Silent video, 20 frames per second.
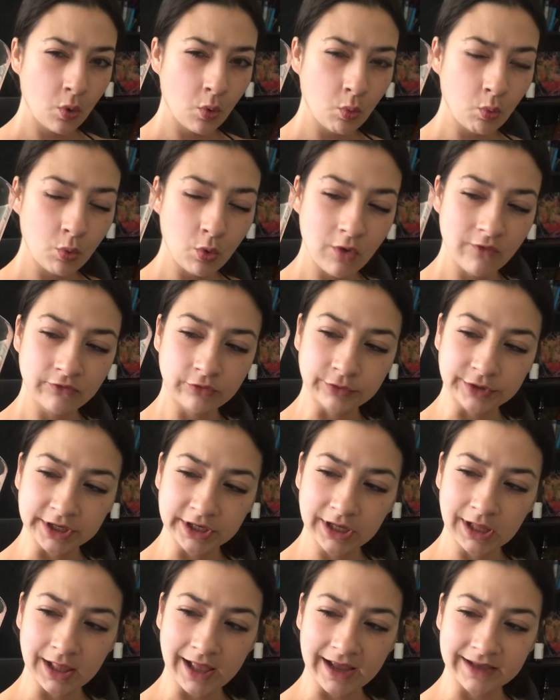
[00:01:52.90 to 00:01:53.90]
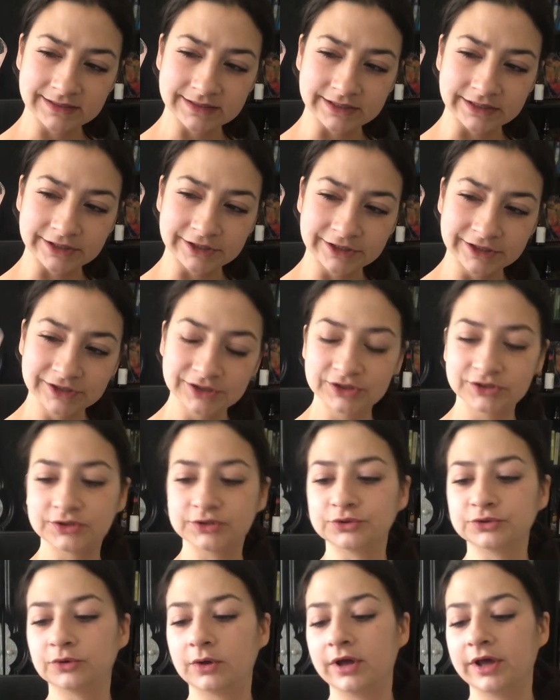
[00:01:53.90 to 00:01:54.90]
Wolverine glass here
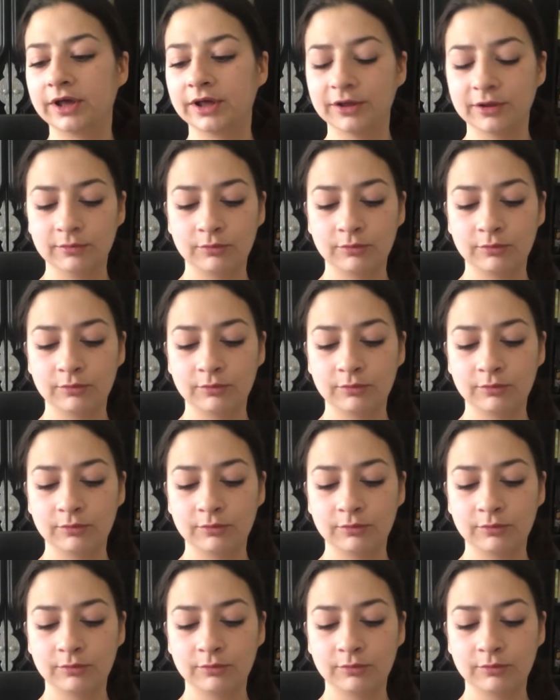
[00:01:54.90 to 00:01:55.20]
to uh,